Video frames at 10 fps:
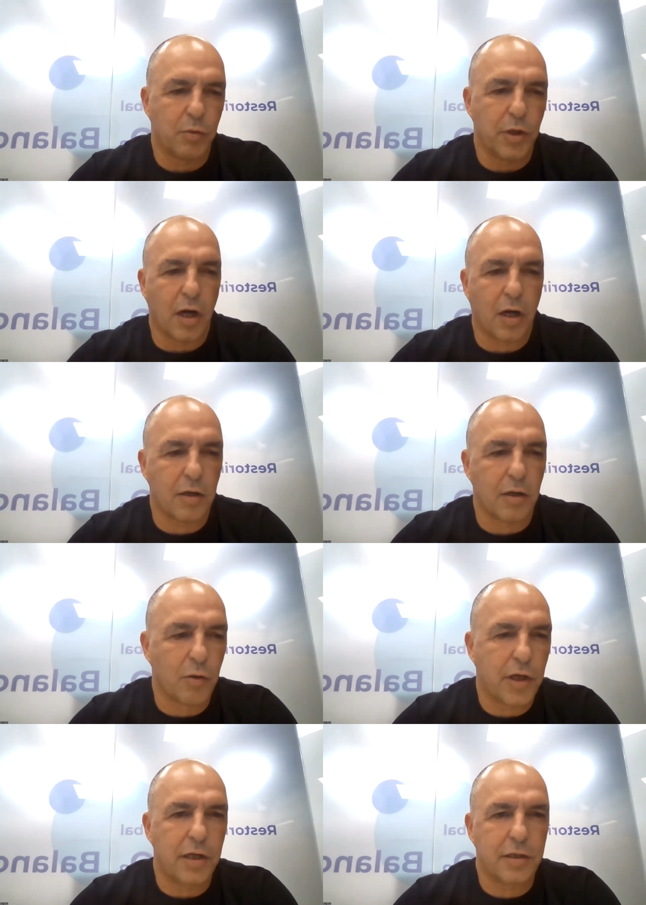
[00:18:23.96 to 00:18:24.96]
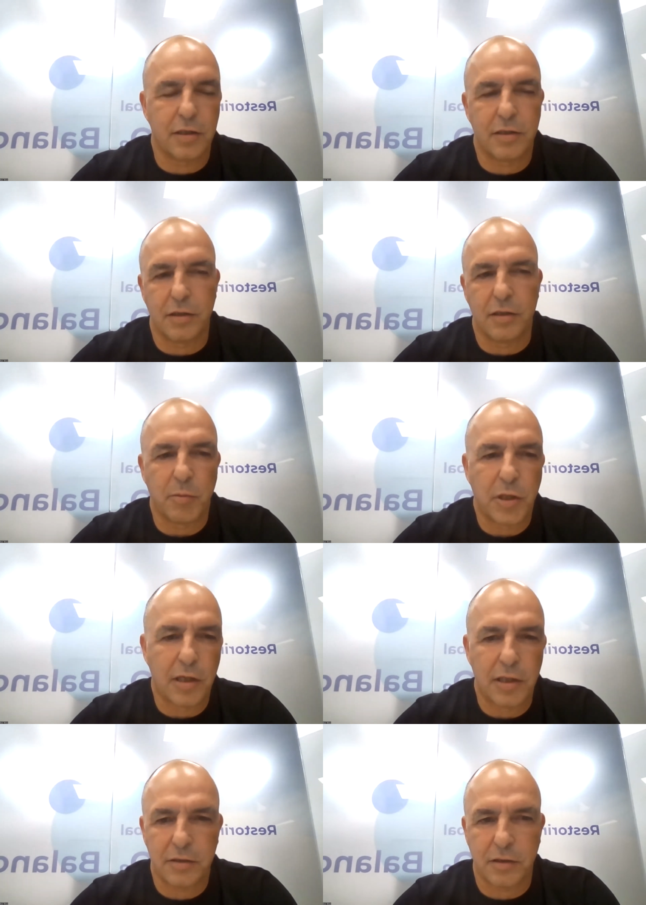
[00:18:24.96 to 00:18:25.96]
are located in the
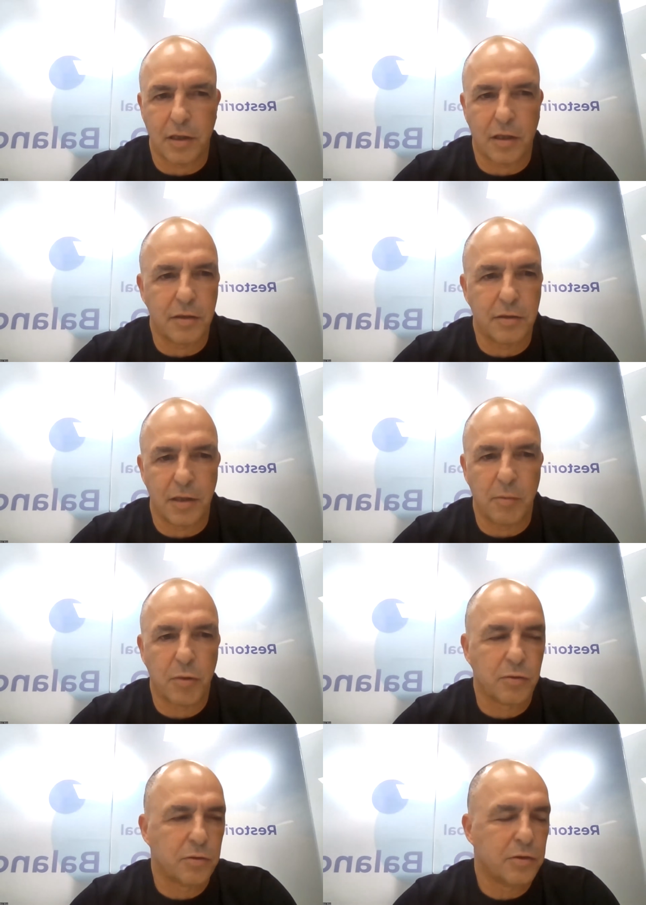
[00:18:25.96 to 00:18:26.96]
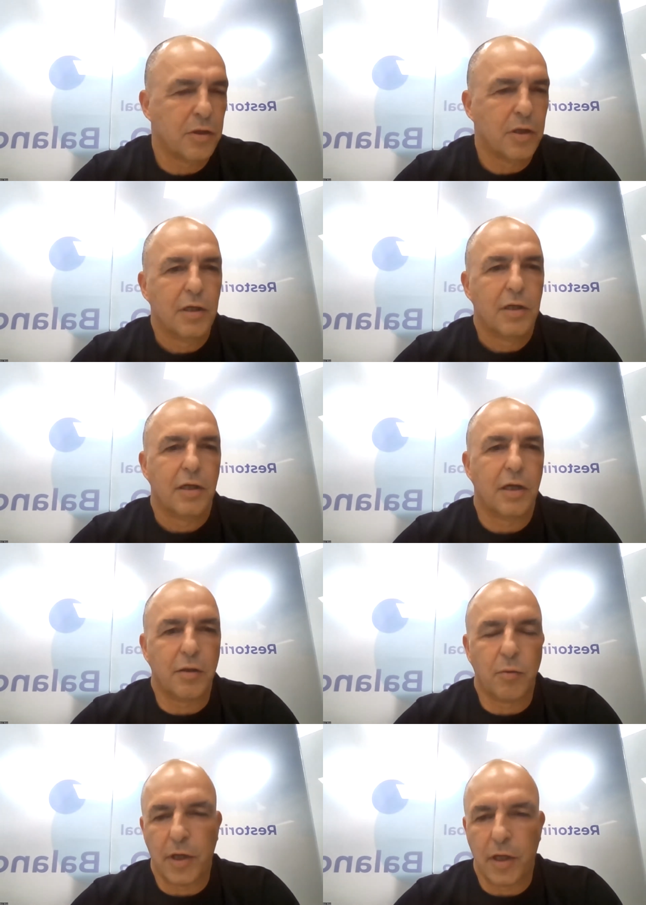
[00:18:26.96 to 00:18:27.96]
Middle East and our neighborhood, and
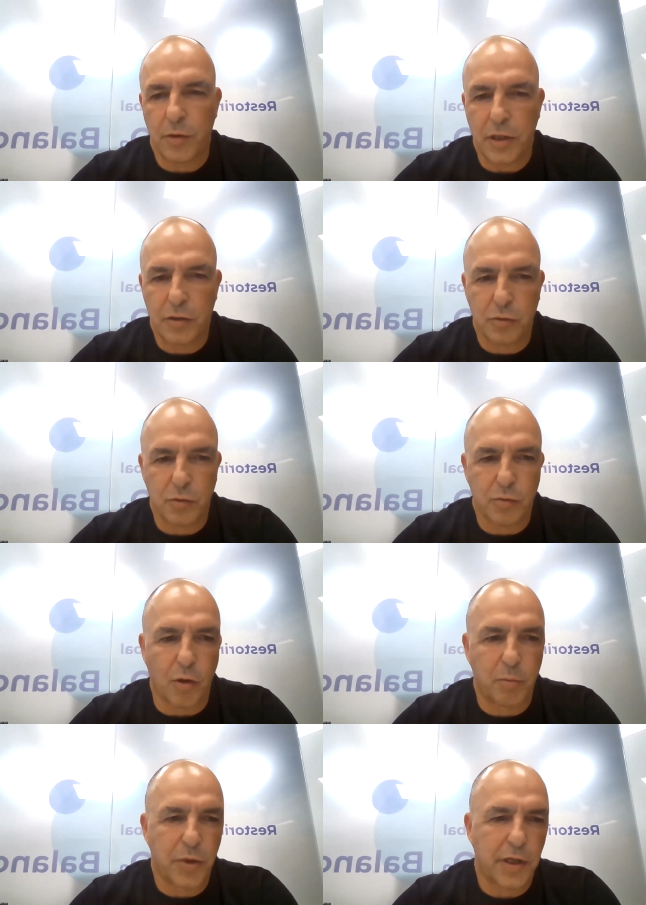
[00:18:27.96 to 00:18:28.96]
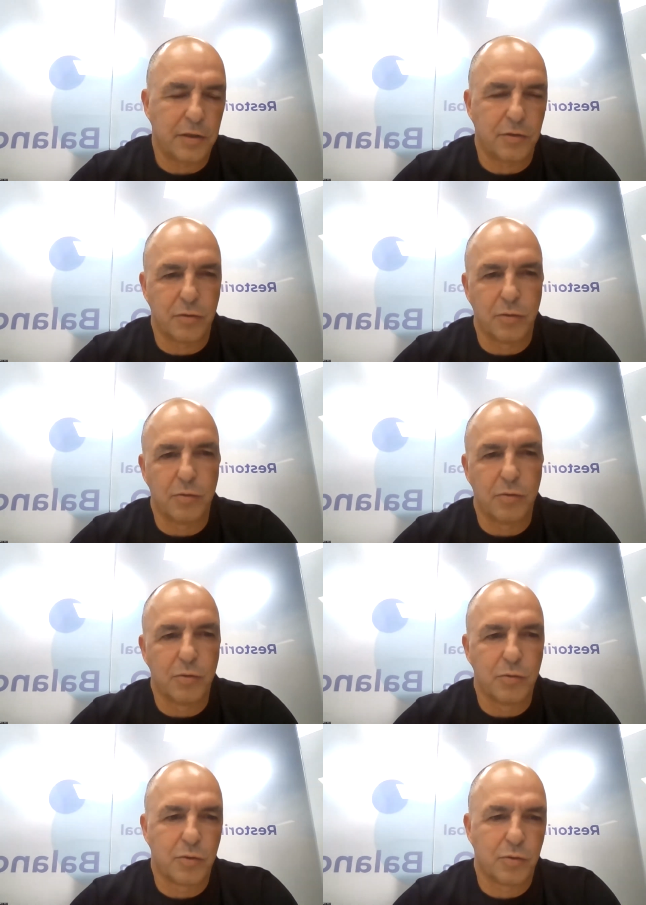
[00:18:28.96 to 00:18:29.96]
the way we need to operate
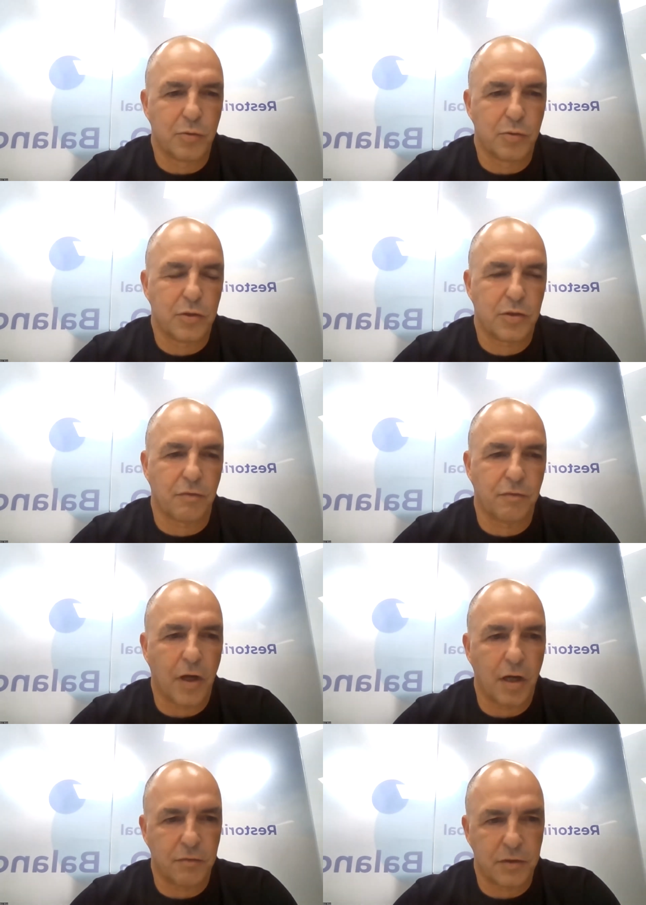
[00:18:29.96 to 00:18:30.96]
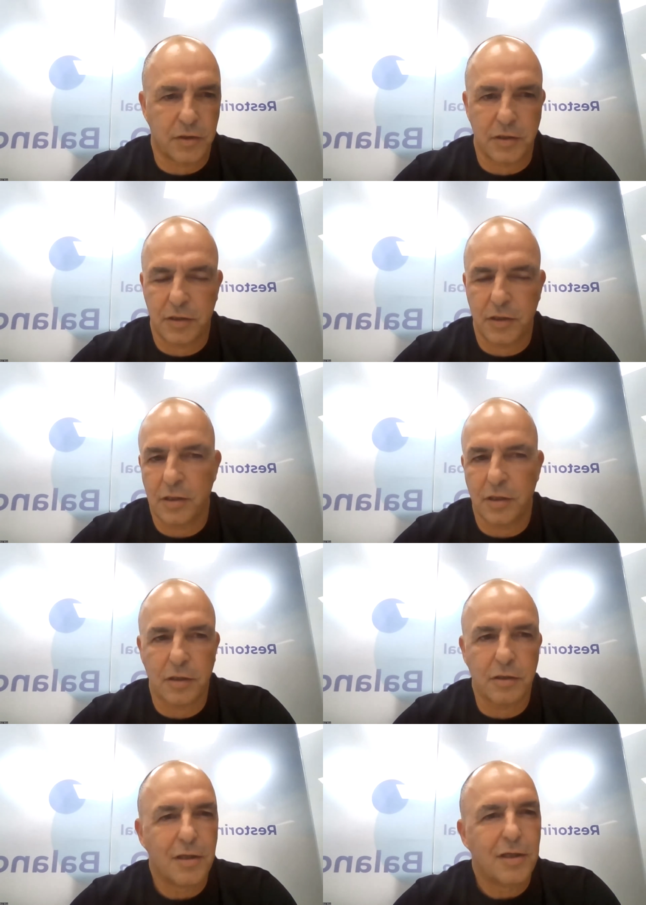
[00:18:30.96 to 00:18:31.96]
to survive and succeed
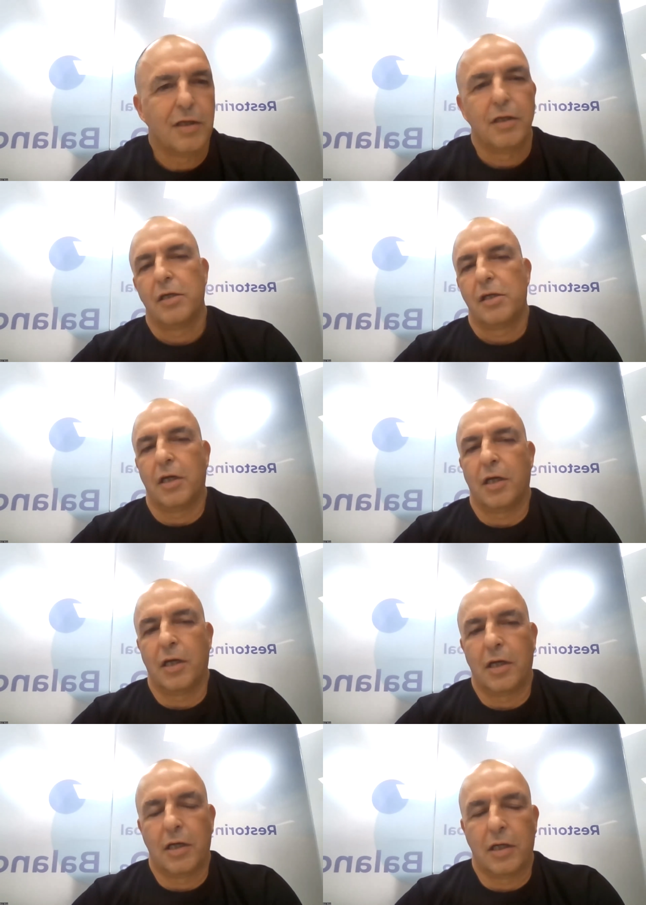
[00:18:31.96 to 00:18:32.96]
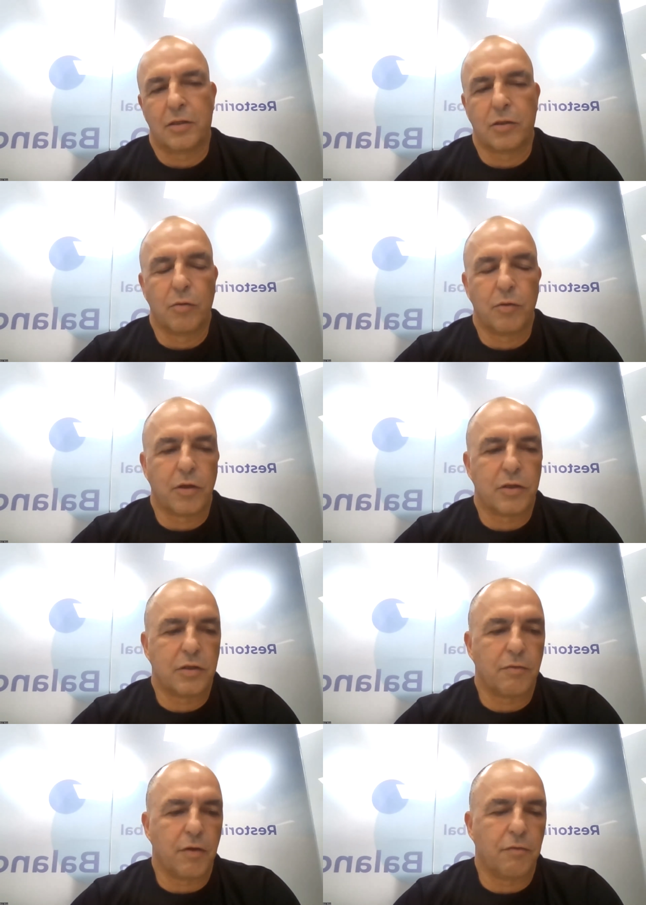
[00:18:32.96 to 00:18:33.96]
here. So there's
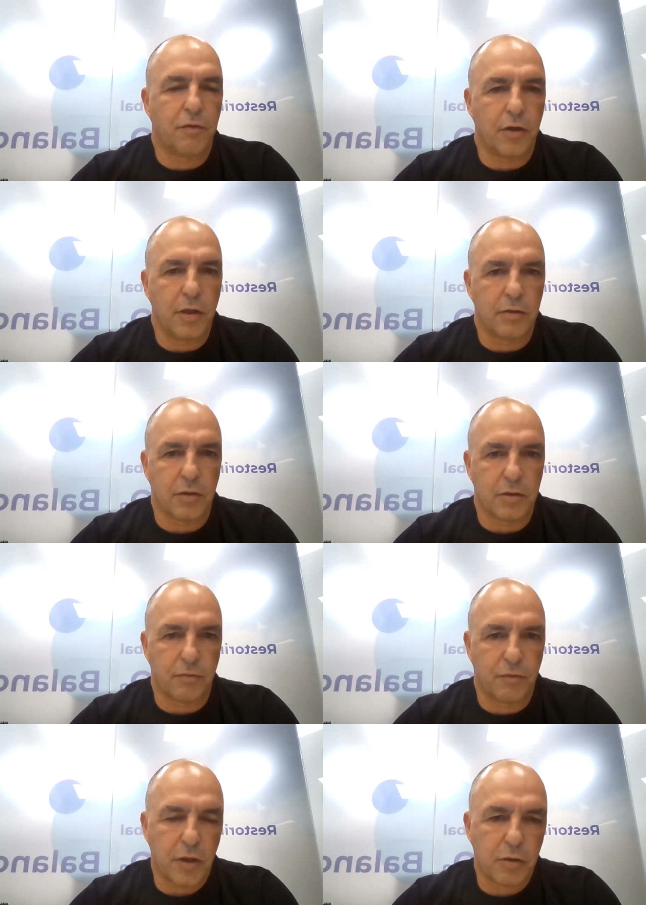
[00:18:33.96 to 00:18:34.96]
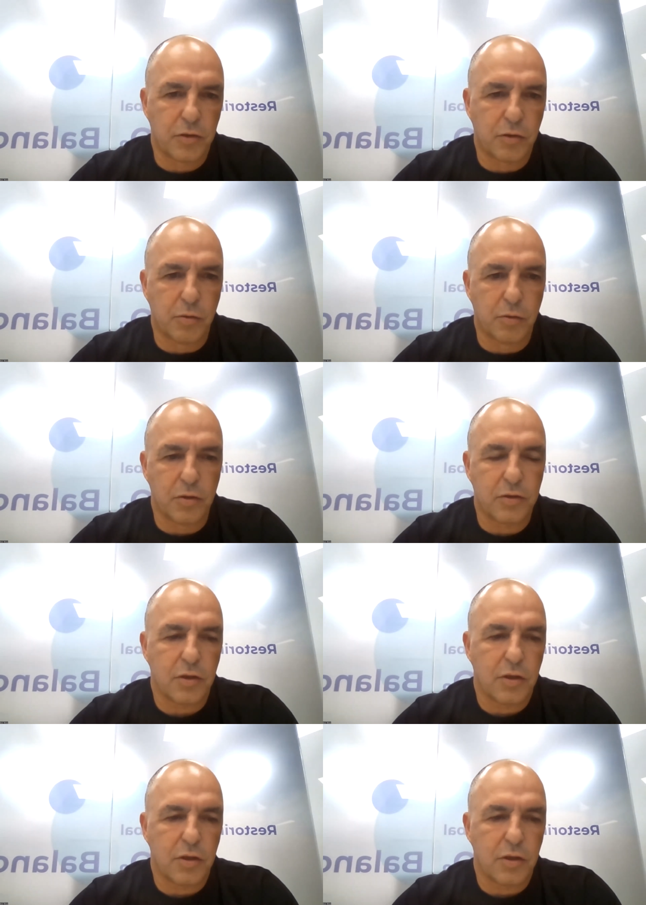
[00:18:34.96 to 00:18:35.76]
very good schools.